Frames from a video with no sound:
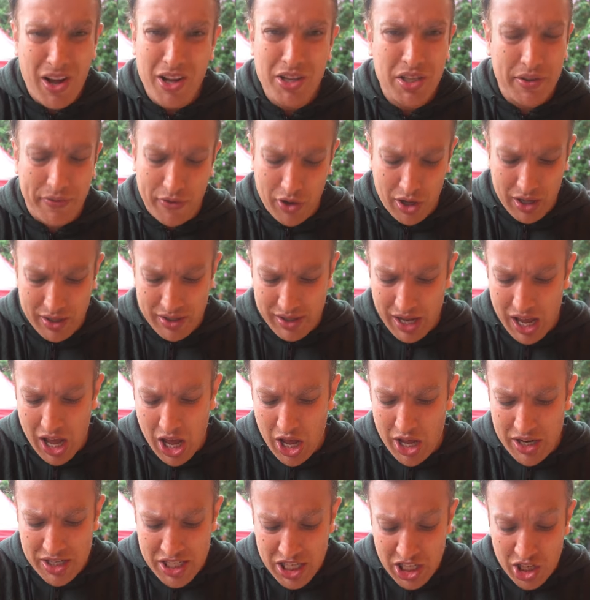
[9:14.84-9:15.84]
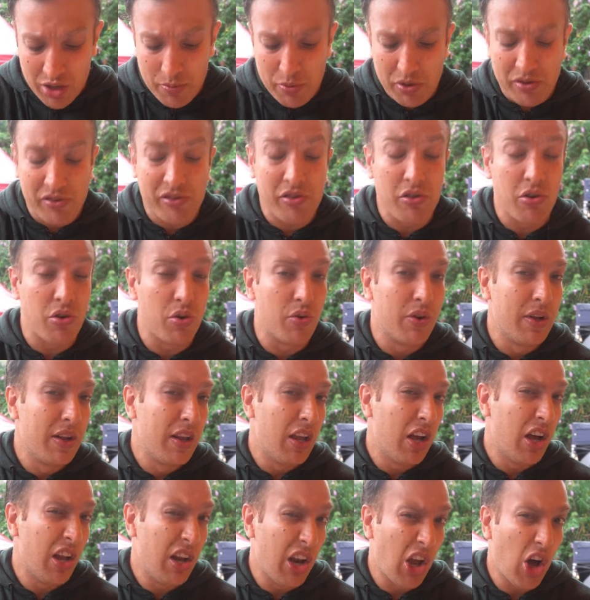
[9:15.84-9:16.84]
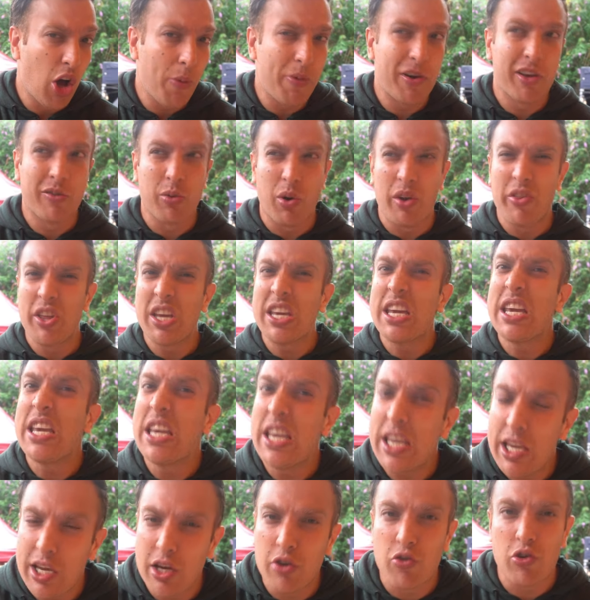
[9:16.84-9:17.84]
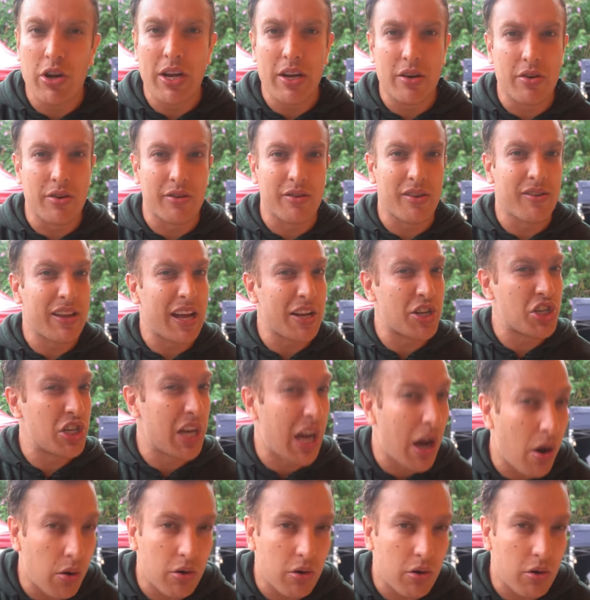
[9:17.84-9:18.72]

hard to find uh, tiramisu halal because one of the key ingredients is actually